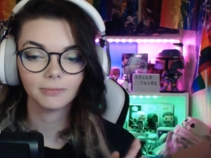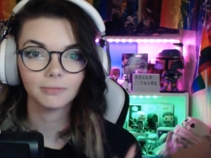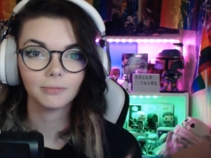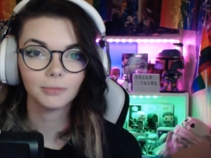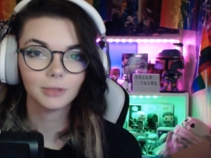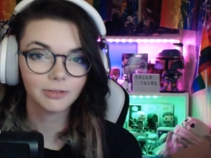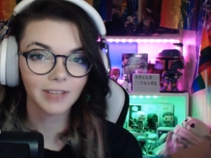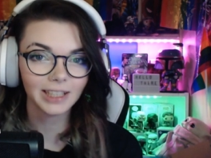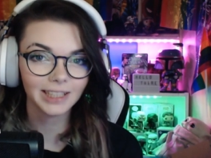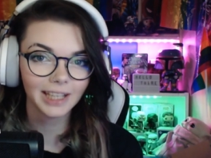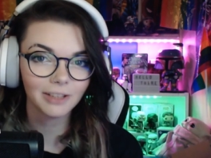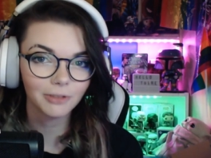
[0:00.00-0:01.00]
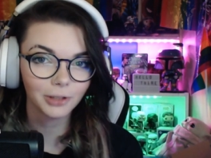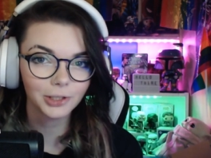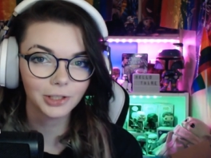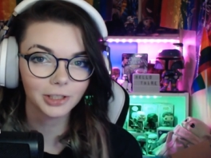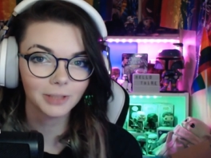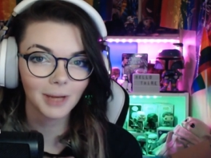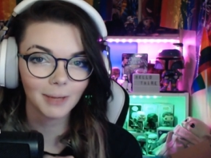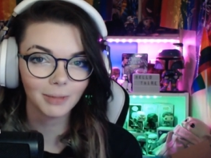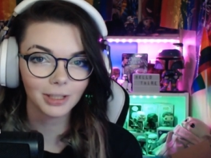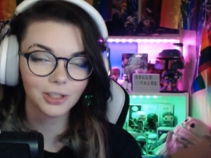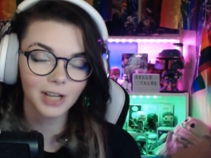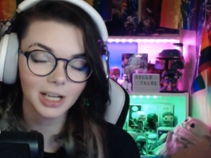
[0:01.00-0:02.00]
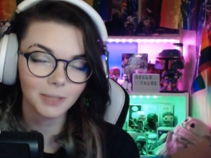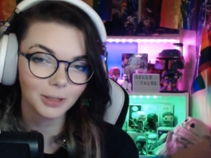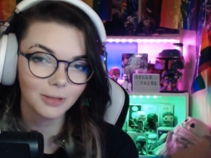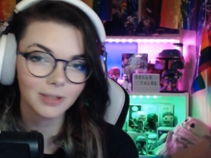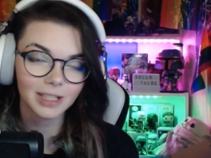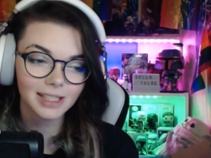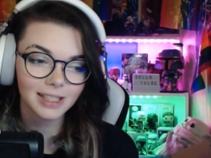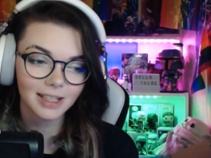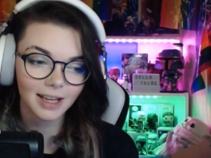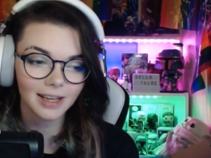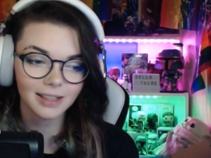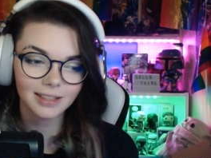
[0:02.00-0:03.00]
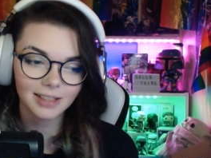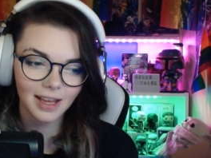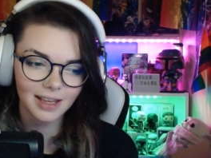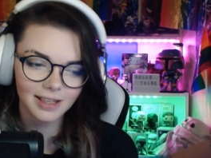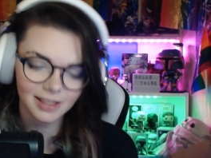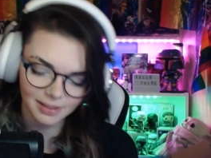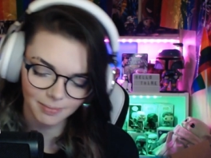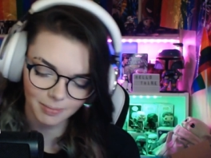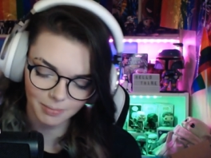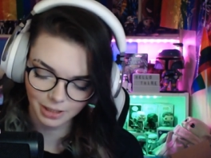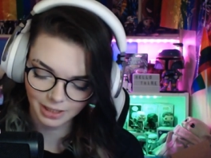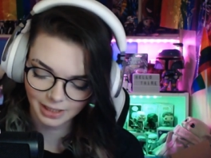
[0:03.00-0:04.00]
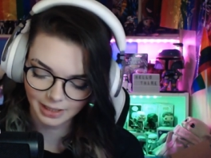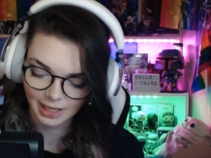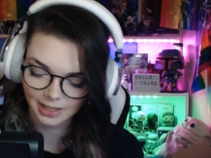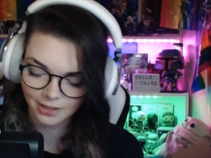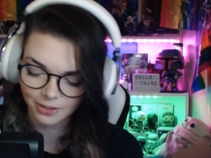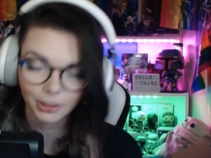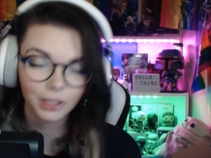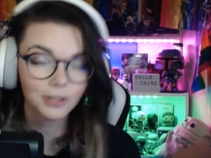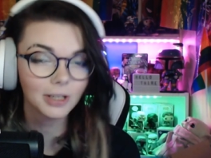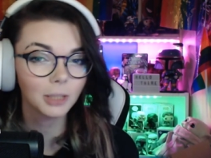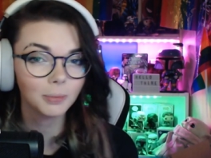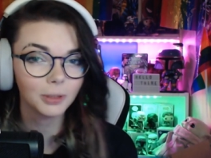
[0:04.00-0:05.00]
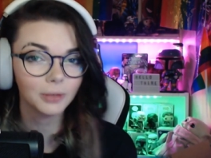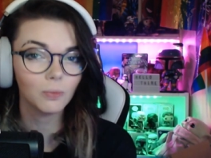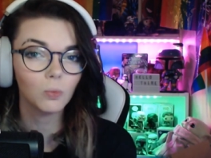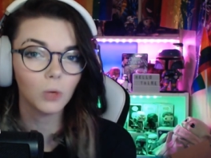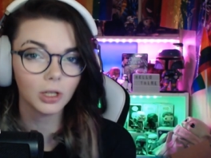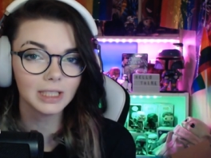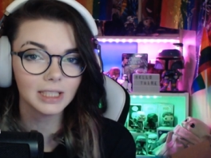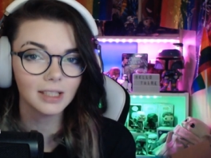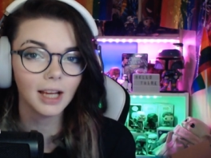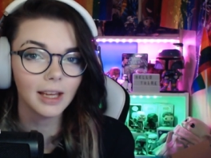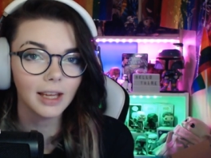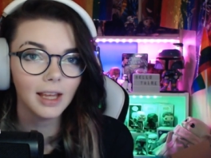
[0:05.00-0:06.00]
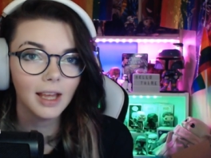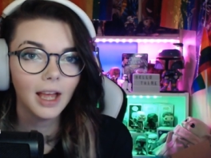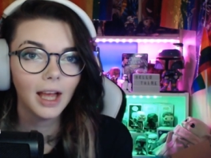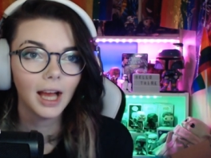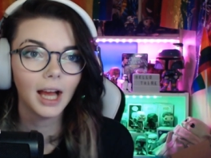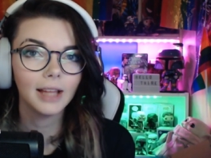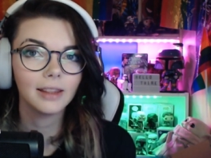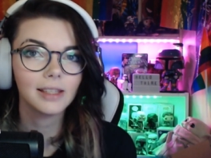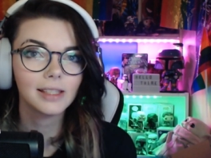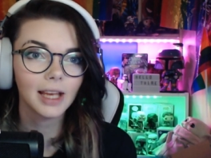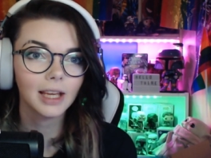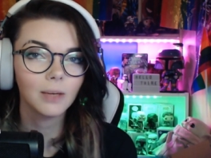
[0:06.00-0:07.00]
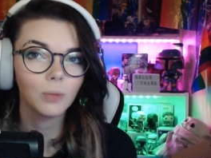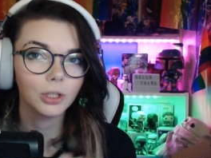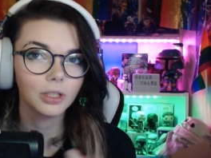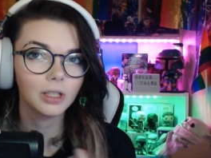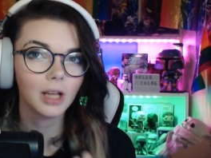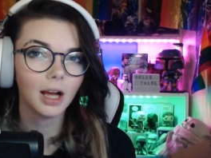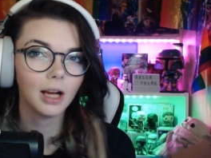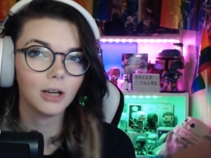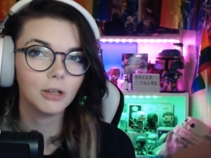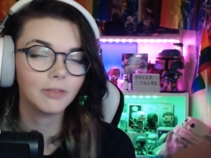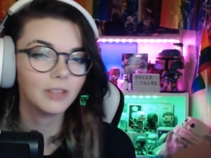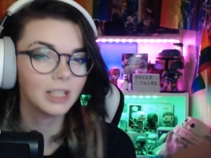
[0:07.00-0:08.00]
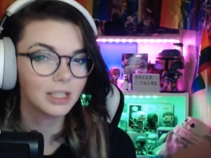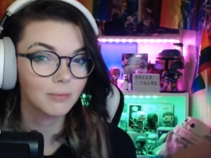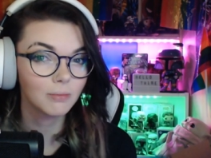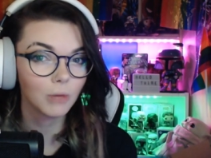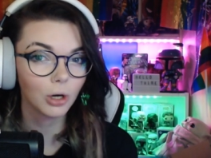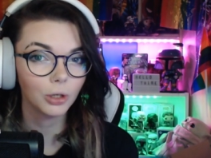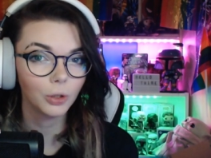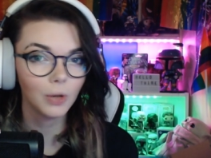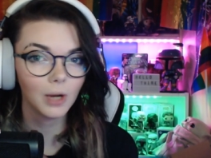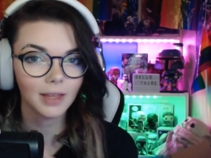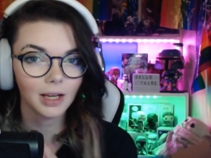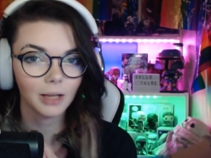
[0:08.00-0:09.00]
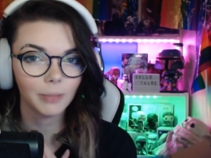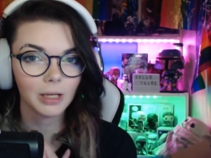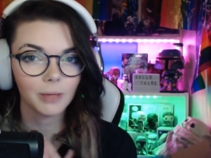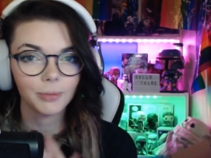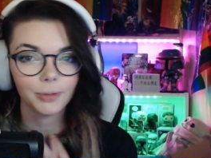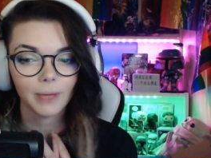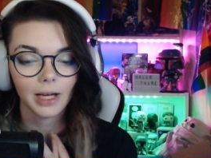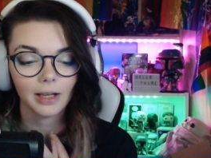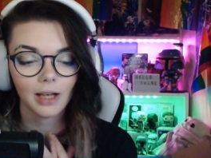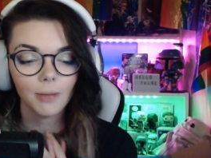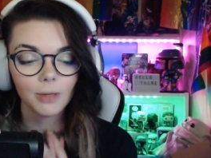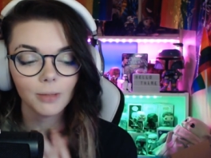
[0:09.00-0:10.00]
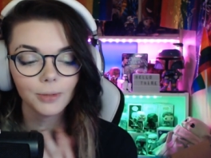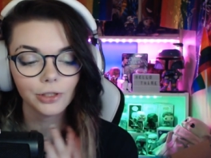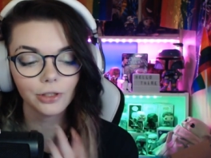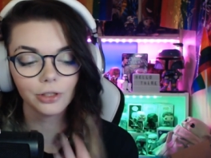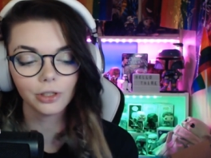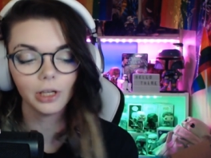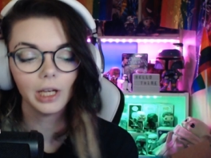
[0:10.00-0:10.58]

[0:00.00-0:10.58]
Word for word: we're finally getting around to them. I'm going to try and upload this tonight. Today is Monday, so I'm going to try and upload one tonight and the second one uh, hopefully tomorrow and then I'll be able back. I'll be able to do